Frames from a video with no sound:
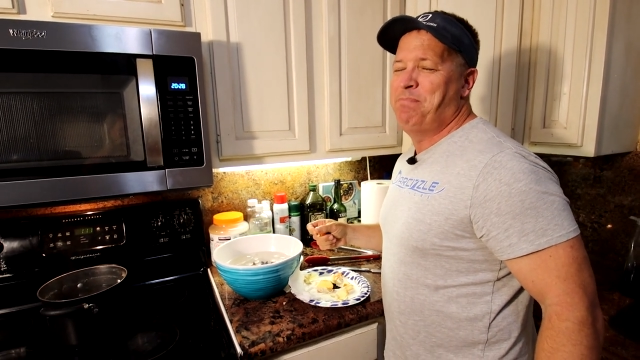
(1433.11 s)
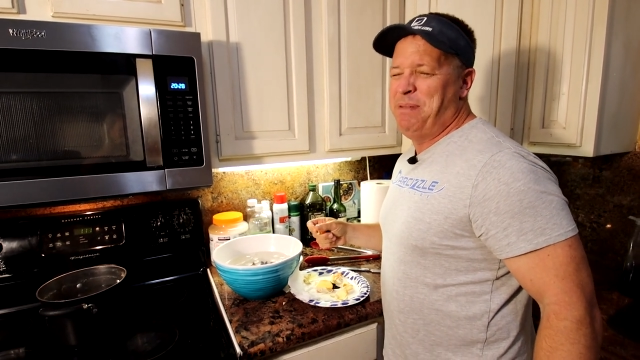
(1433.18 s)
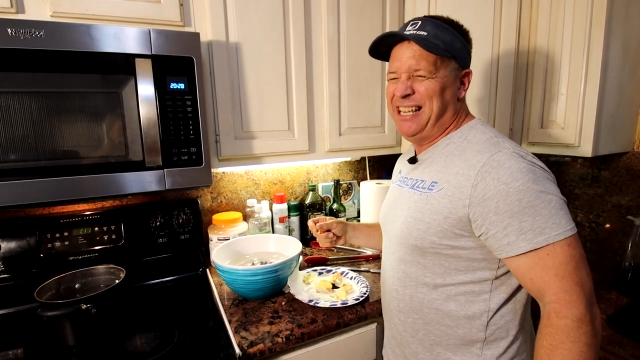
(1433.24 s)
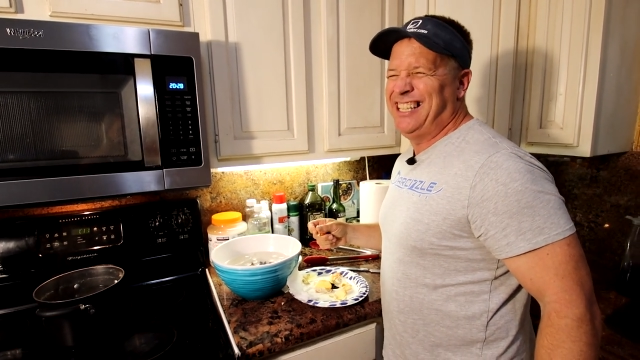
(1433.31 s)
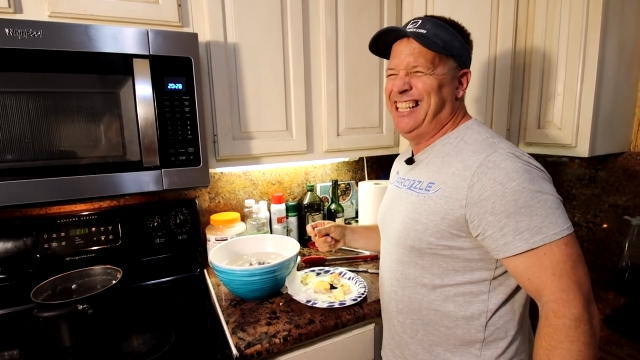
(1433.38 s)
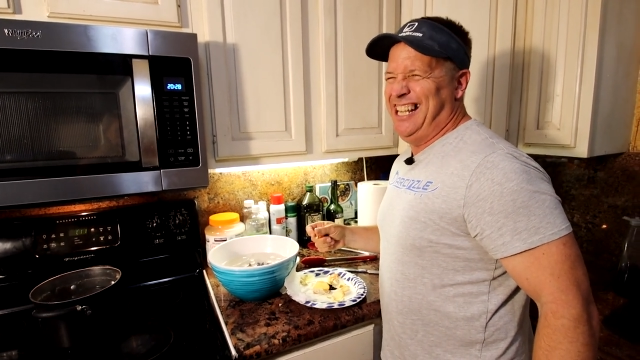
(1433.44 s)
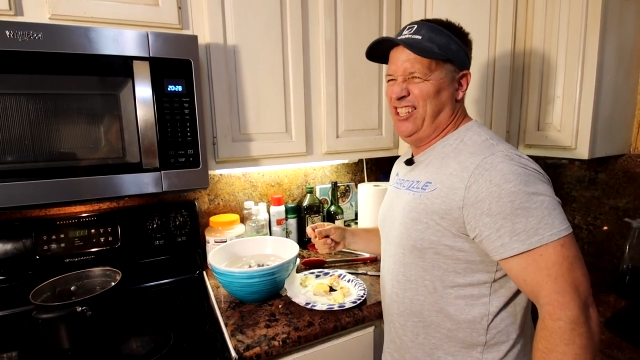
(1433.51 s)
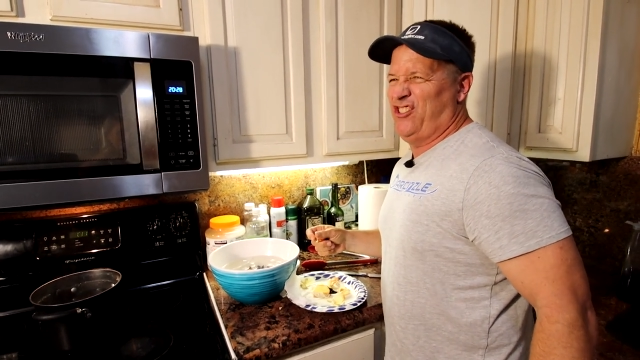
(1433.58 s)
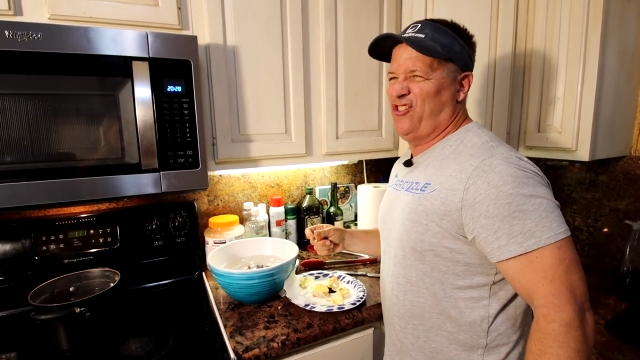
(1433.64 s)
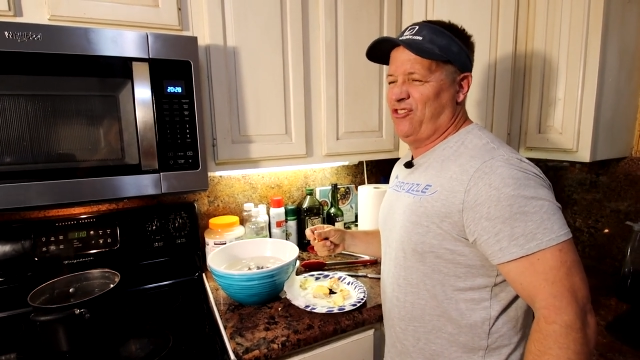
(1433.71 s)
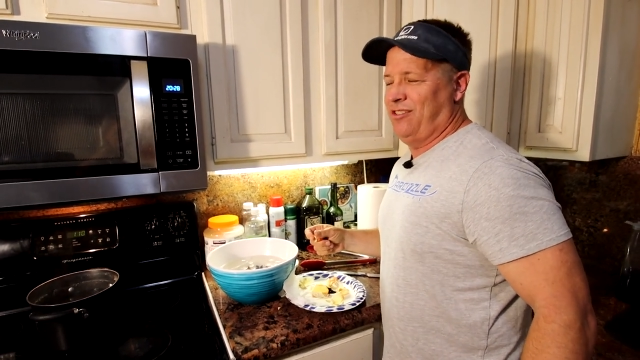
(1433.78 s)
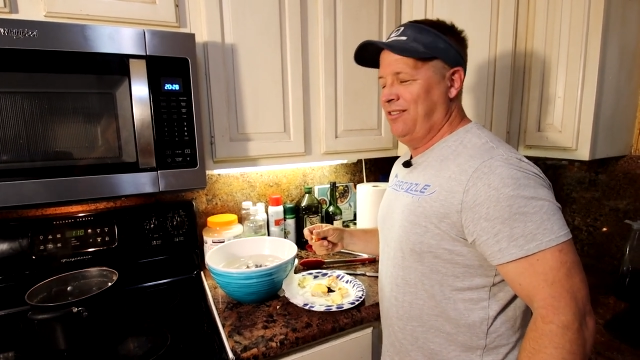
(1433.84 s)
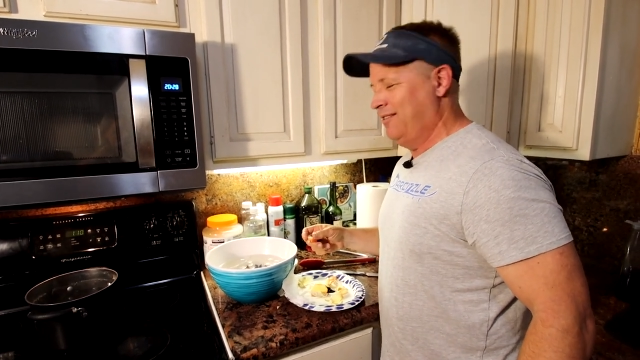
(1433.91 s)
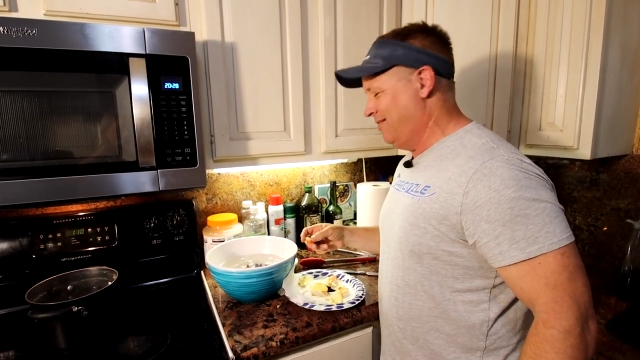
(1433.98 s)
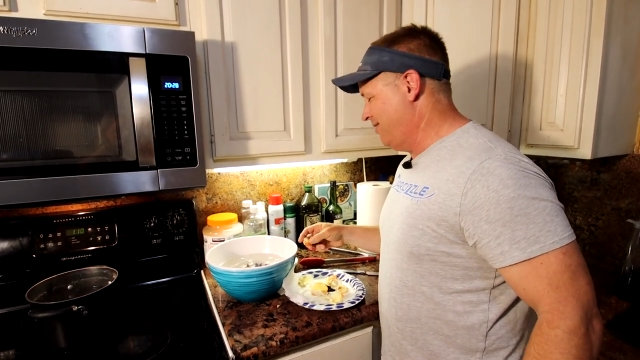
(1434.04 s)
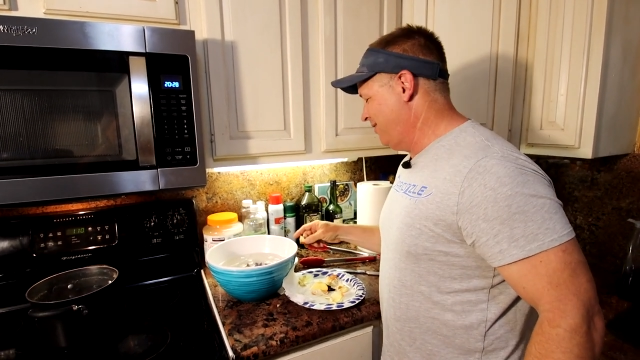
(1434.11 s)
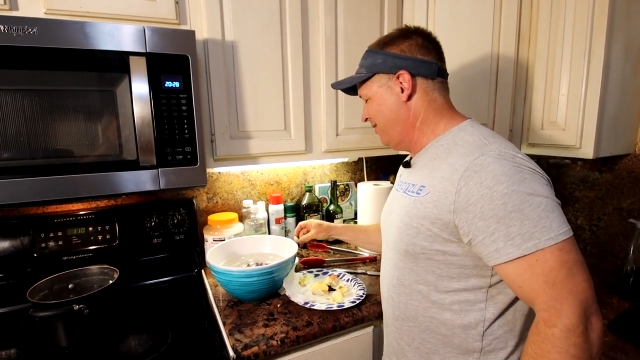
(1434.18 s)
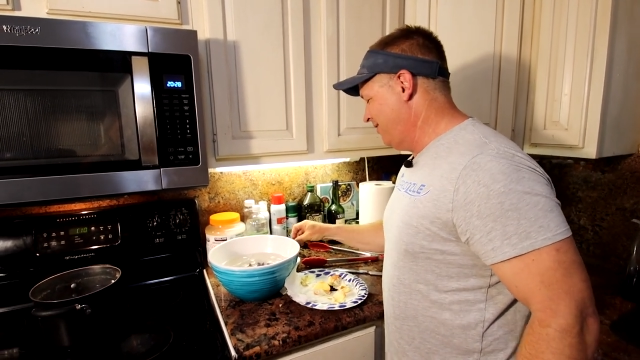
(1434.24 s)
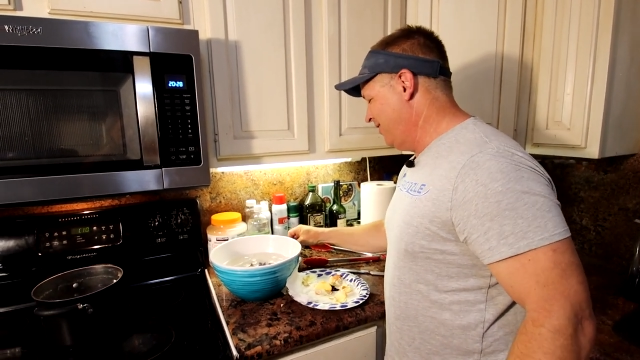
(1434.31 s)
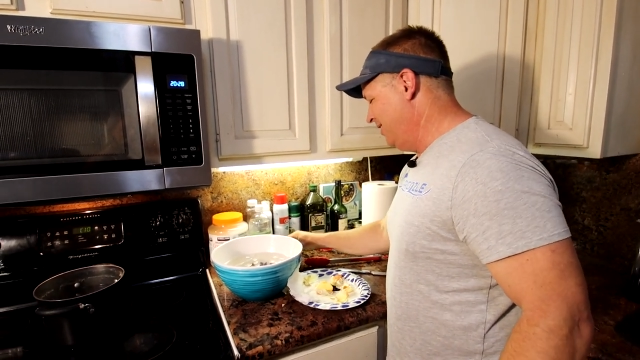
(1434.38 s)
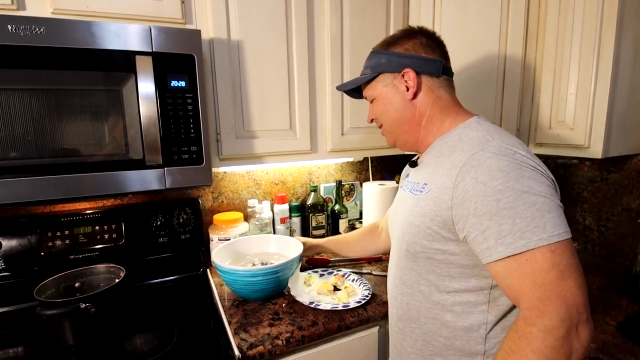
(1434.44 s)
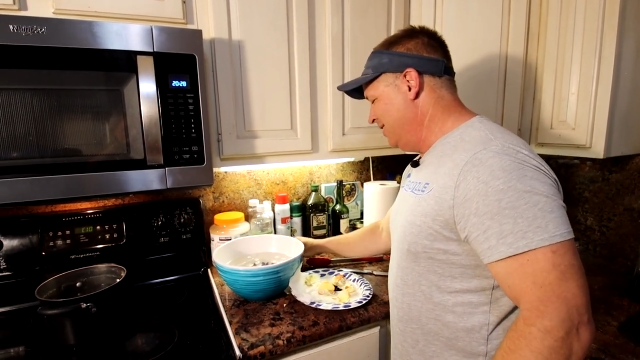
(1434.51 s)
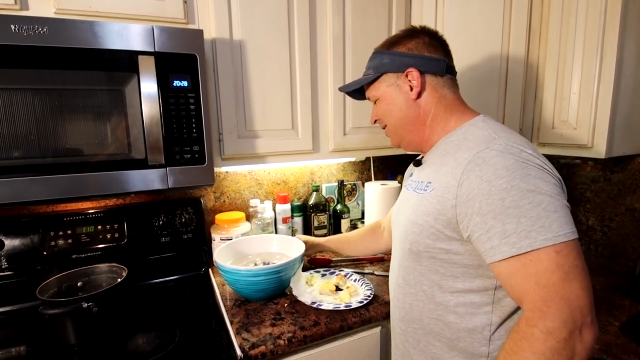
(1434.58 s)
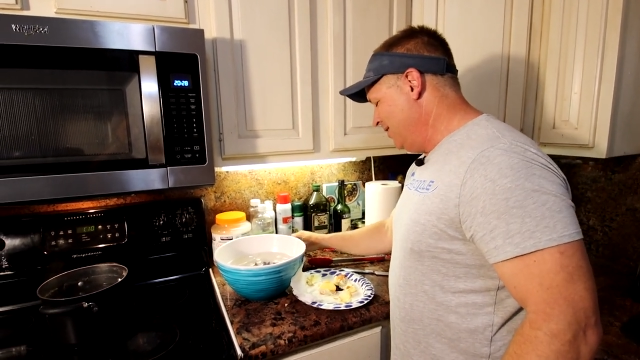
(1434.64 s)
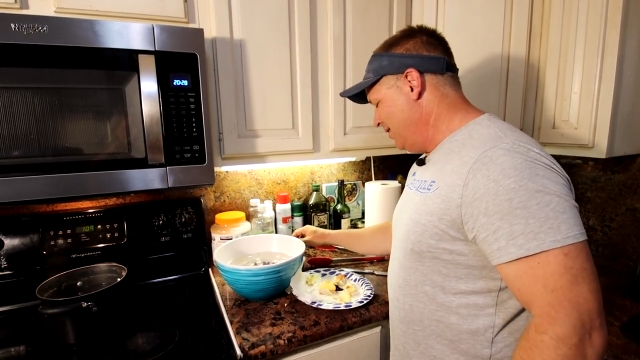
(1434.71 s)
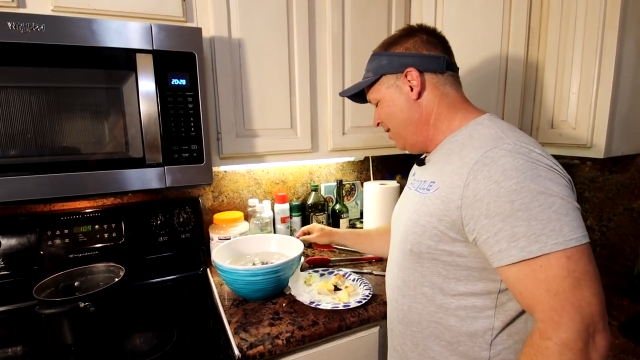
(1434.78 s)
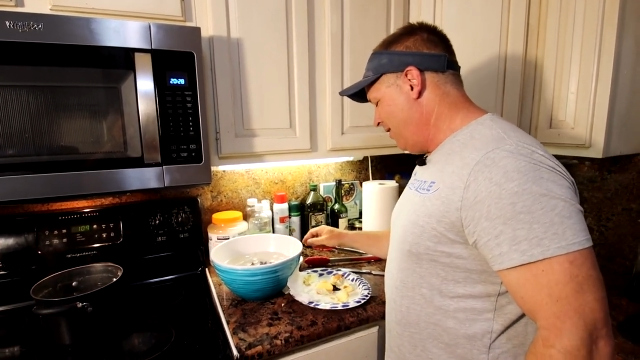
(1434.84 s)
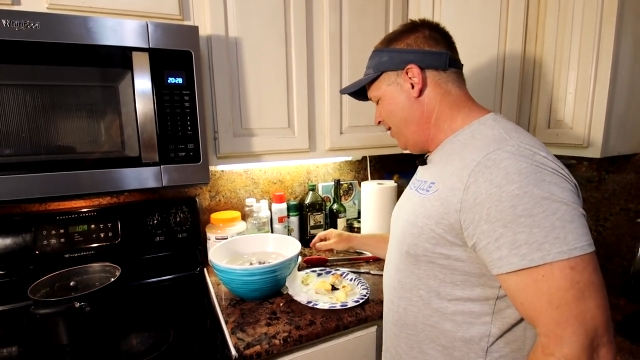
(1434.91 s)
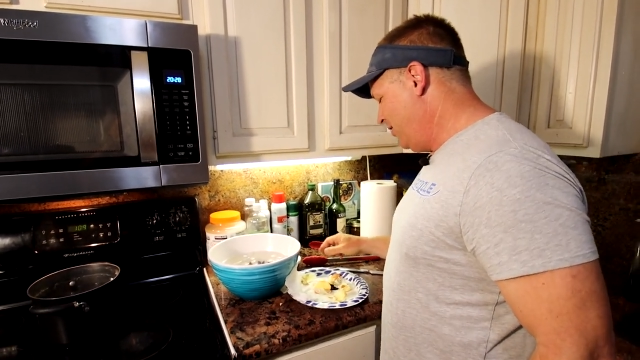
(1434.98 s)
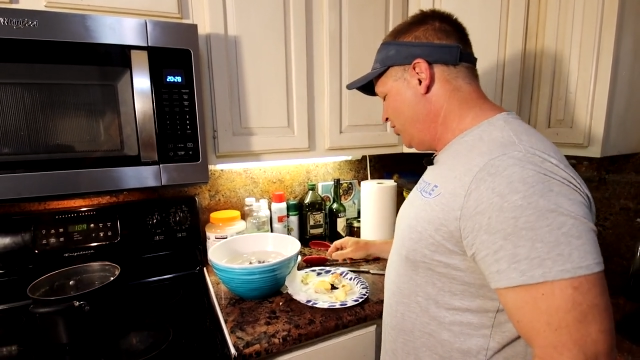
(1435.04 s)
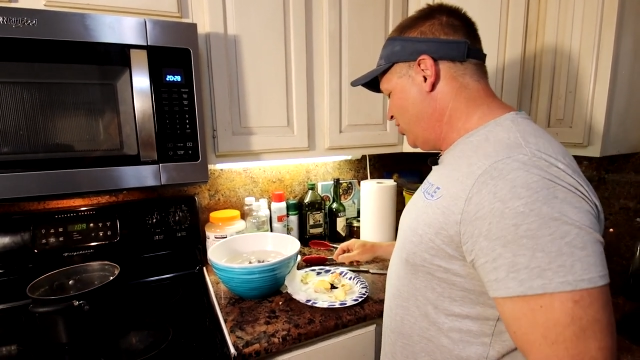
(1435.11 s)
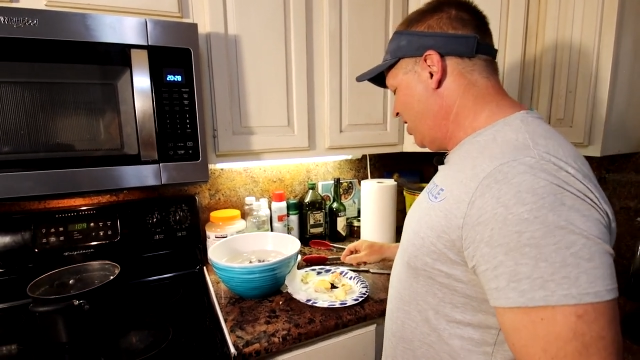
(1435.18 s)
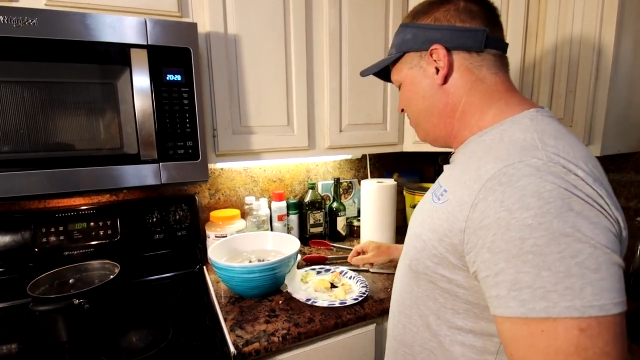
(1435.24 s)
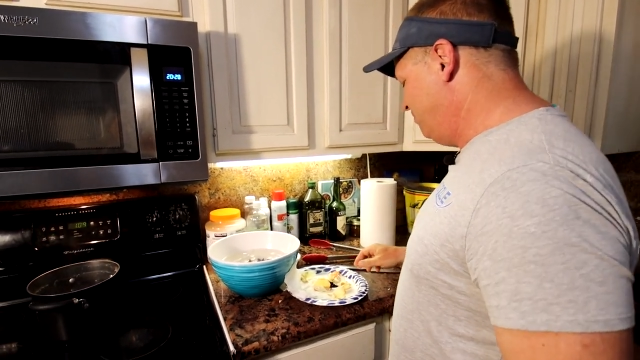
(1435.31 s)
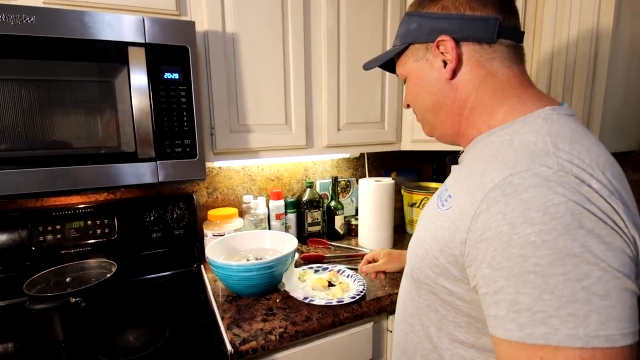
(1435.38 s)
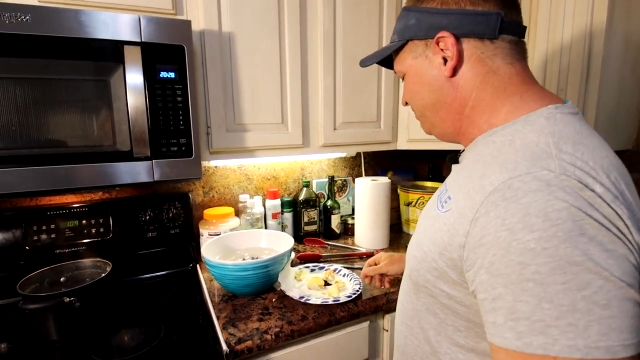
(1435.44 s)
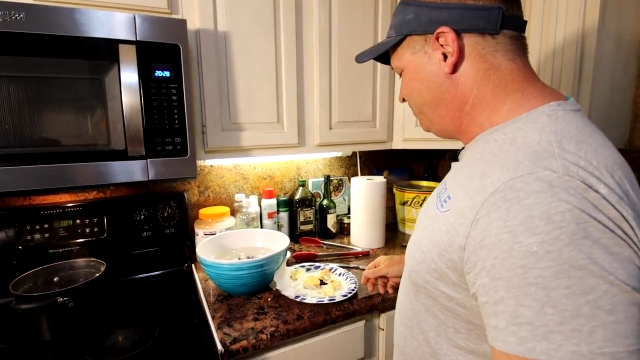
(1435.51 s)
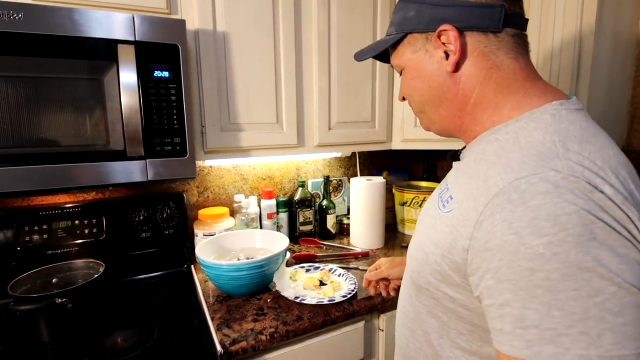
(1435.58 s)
business. All right, good job.